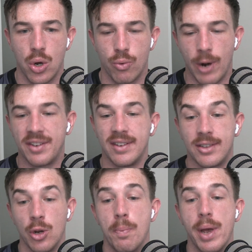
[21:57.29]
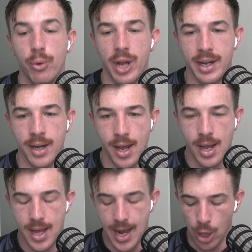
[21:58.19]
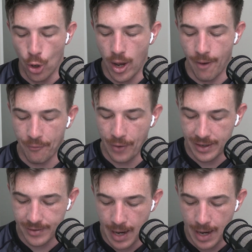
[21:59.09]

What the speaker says: Razzie's still building. A lot of things